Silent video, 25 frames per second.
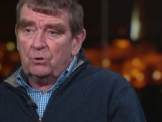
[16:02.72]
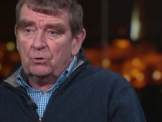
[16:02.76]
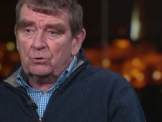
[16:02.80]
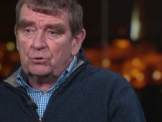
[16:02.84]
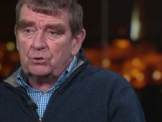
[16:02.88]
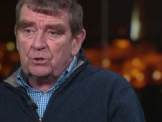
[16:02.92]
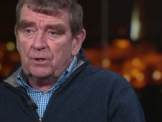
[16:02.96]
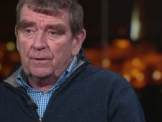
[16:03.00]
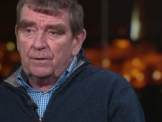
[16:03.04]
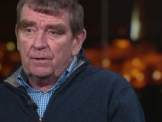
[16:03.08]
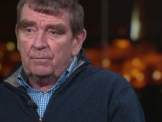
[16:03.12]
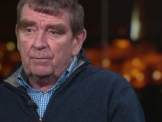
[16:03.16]

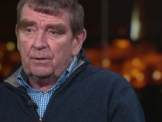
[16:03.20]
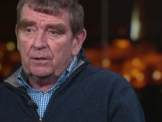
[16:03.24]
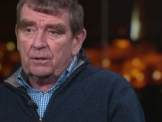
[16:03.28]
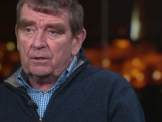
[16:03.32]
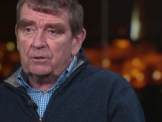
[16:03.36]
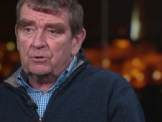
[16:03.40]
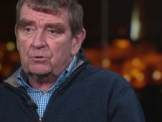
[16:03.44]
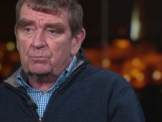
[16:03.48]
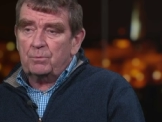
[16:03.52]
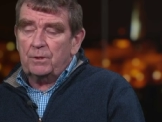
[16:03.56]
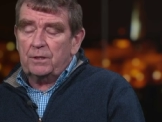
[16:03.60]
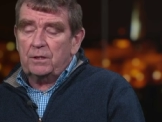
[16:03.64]
alongside the
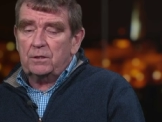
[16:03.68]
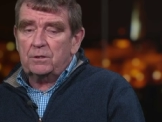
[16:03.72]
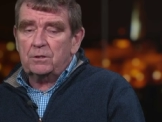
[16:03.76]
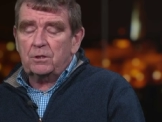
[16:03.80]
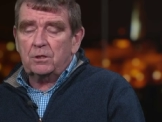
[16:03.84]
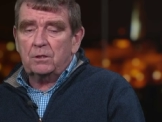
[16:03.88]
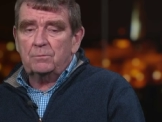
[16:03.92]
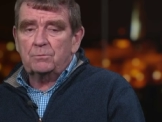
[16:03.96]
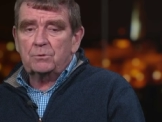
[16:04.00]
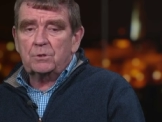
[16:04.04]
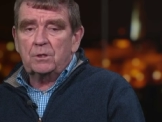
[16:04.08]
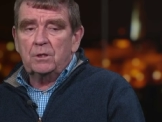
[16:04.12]
Americans many
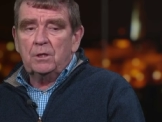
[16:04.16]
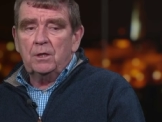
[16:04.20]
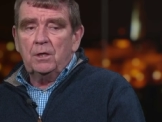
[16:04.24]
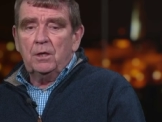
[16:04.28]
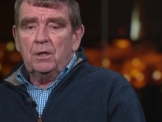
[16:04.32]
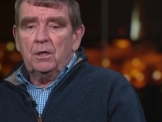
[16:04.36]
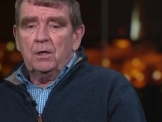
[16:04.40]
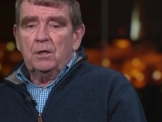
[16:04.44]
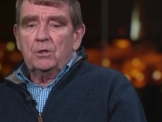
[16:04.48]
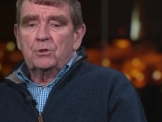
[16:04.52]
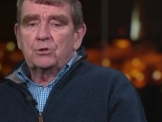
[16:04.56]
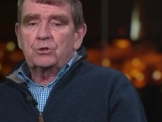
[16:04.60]
times.
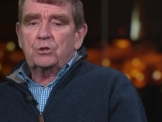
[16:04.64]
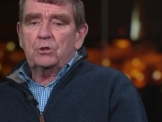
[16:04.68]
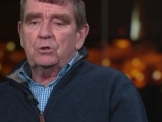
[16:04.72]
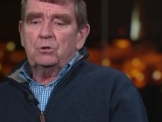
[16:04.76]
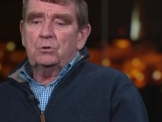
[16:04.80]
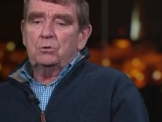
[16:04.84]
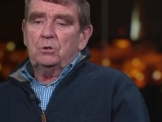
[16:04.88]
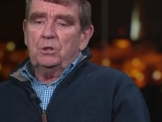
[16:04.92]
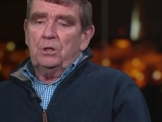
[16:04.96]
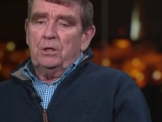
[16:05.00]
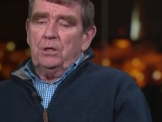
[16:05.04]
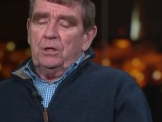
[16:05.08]

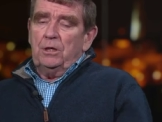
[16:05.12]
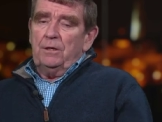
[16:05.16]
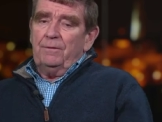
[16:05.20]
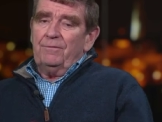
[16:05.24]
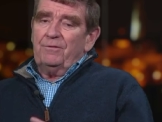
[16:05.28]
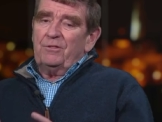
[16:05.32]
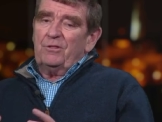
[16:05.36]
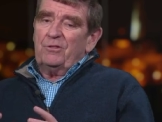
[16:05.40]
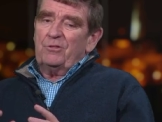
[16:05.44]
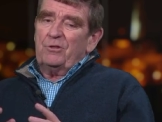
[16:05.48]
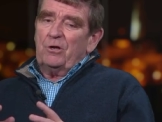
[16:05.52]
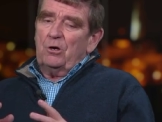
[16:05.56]
So
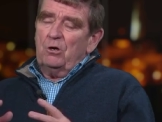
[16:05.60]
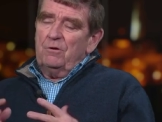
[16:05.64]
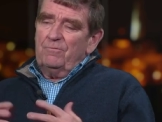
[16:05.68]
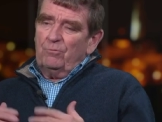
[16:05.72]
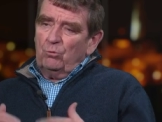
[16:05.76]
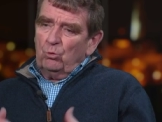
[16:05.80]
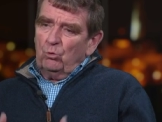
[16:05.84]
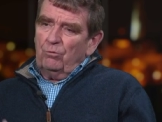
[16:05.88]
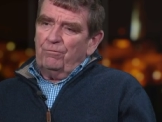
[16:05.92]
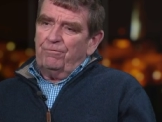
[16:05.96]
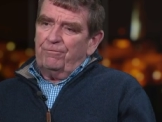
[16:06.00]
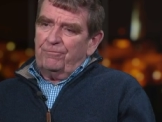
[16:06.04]
the
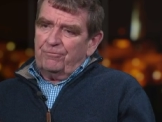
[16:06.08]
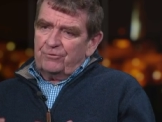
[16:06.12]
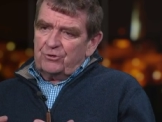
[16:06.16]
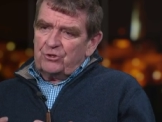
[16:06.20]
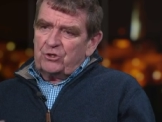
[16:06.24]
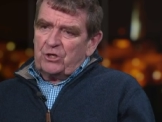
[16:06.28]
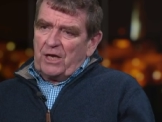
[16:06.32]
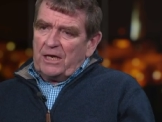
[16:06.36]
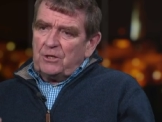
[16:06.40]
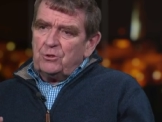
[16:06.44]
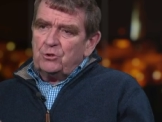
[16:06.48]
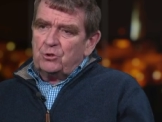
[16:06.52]
overall
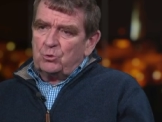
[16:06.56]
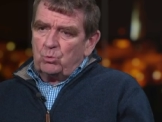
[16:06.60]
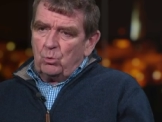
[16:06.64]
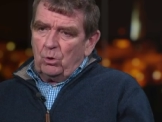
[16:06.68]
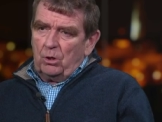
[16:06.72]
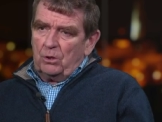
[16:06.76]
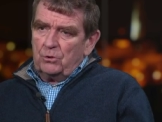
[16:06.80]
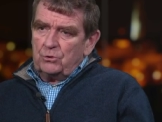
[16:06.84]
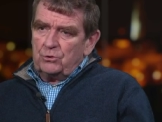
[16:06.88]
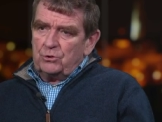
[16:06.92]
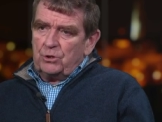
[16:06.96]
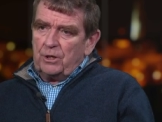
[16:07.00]
sense
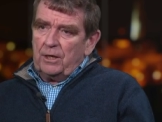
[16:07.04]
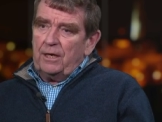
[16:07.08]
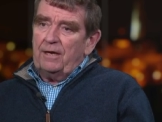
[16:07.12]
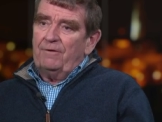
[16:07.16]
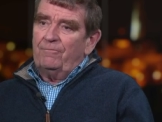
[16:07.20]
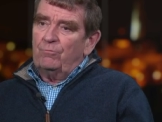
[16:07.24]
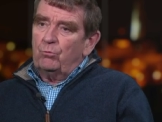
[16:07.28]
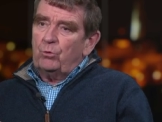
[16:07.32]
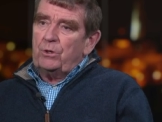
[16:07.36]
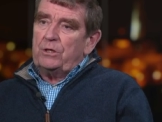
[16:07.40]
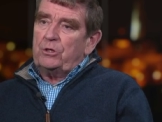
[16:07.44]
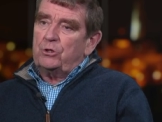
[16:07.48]
was
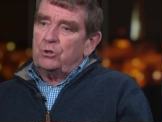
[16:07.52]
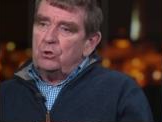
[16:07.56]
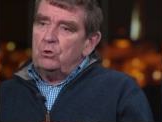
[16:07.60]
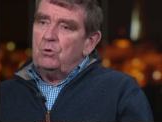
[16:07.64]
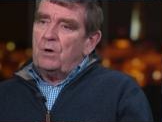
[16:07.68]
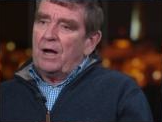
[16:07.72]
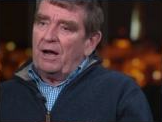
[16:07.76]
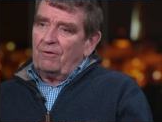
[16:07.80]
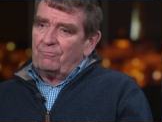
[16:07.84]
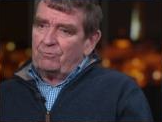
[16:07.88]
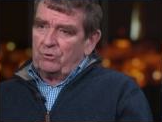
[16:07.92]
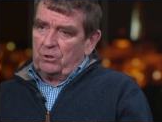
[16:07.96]
if we do
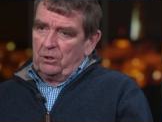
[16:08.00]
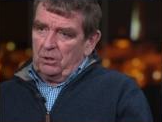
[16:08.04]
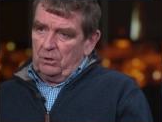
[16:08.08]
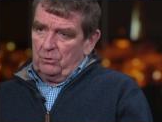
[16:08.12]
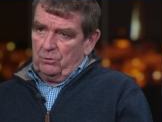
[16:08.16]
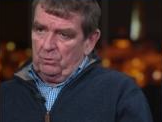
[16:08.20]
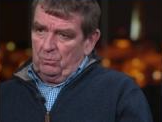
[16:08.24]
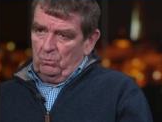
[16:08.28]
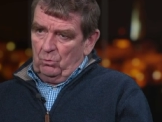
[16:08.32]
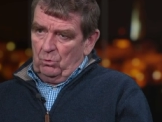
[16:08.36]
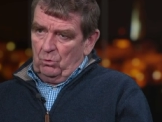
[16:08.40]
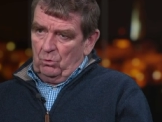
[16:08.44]
have to go
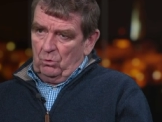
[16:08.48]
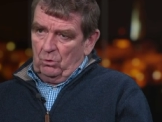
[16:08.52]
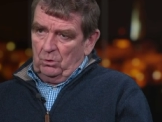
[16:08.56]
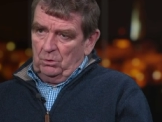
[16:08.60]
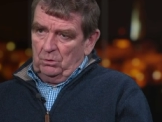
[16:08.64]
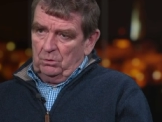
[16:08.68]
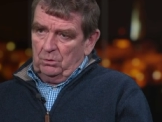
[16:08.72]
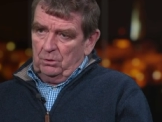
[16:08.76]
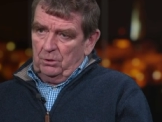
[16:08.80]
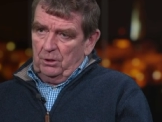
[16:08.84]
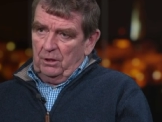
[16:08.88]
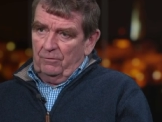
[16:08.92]
to war,
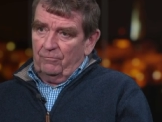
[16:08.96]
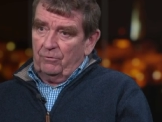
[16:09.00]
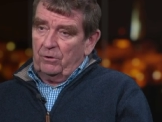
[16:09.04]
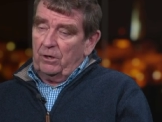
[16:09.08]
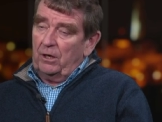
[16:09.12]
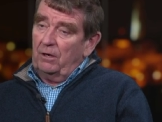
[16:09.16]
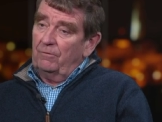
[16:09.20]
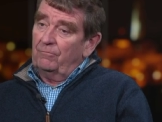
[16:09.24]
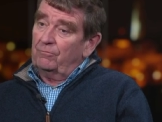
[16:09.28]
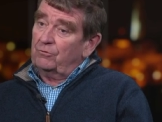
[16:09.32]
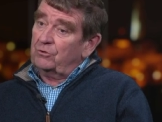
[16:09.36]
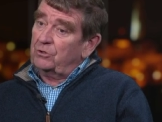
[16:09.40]
if,
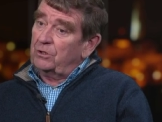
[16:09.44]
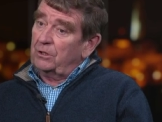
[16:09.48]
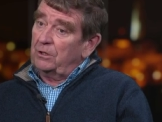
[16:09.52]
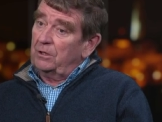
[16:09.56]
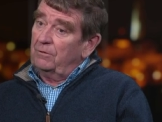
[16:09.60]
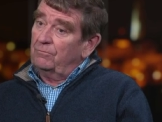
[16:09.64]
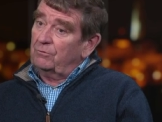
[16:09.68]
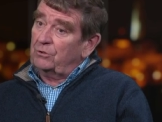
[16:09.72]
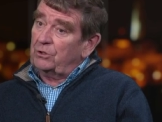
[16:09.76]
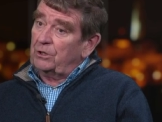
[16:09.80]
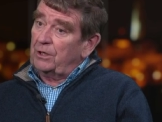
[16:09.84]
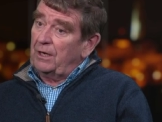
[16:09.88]
if,
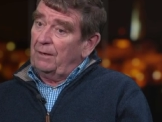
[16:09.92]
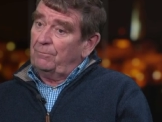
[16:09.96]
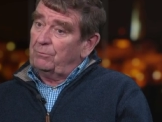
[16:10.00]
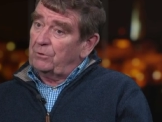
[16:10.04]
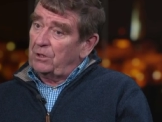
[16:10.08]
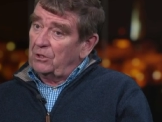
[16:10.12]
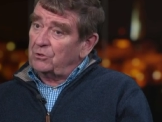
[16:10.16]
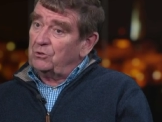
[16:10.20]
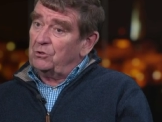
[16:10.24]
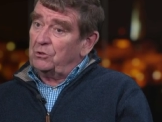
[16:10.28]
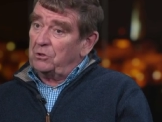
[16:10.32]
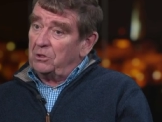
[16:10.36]
if, Saddam
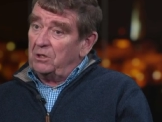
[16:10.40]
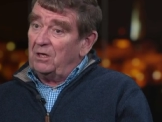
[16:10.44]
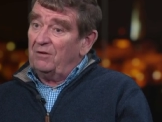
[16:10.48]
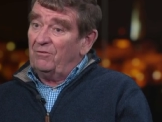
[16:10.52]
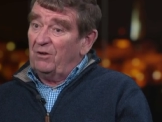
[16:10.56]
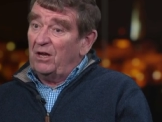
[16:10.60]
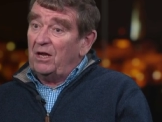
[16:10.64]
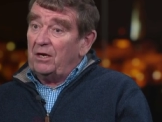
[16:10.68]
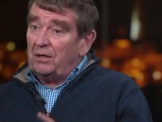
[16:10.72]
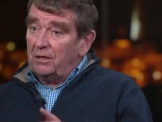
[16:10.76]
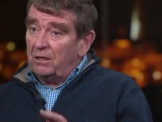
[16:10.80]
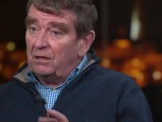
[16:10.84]
doesn't give
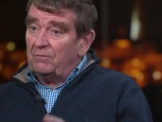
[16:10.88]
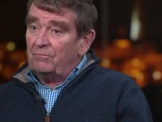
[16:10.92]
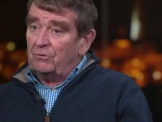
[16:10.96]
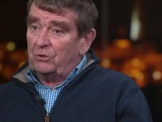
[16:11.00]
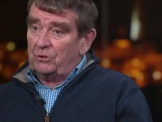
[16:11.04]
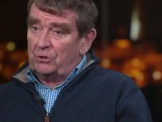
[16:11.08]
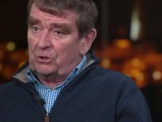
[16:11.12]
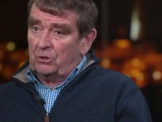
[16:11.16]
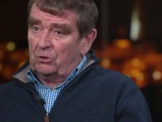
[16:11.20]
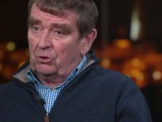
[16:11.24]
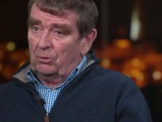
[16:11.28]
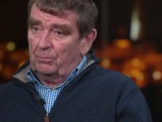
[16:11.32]
in, in
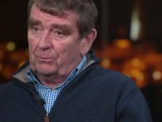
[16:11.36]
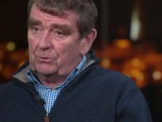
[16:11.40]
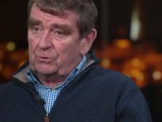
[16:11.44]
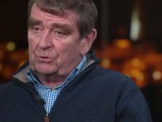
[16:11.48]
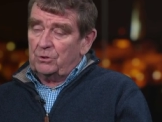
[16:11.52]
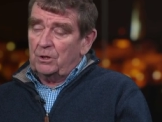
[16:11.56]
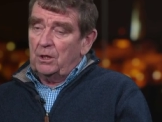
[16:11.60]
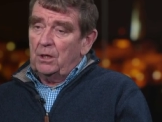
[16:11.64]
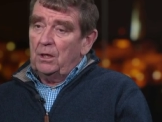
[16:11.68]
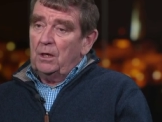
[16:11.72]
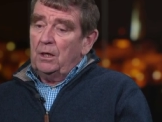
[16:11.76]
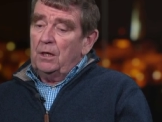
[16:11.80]
inverted commas,
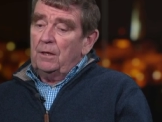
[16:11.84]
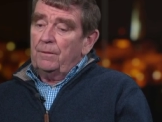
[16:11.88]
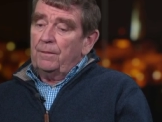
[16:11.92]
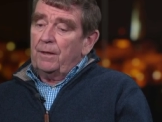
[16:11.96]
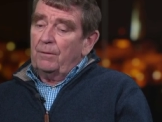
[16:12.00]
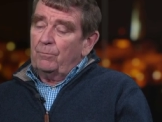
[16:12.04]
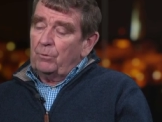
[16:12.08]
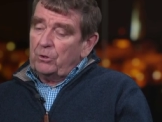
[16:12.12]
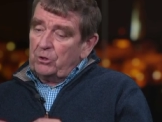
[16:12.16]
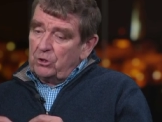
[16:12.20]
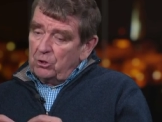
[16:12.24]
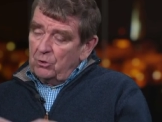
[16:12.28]

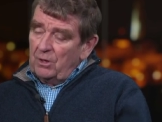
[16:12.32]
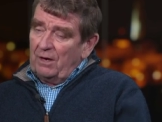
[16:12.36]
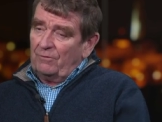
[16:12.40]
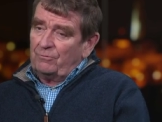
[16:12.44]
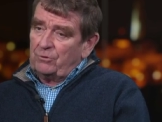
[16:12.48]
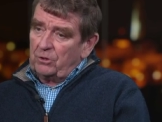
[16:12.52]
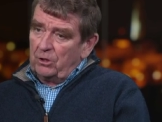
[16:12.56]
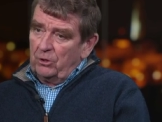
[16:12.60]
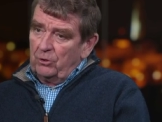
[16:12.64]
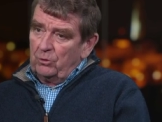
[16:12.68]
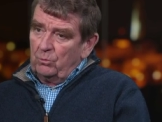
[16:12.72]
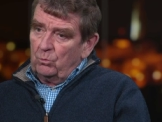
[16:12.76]
then we do have
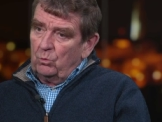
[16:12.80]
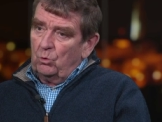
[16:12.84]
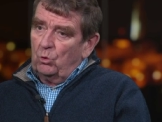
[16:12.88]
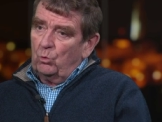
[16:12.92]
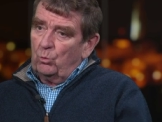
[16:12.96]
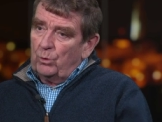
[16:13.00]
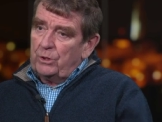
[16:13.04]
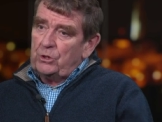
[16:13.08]
to go to war.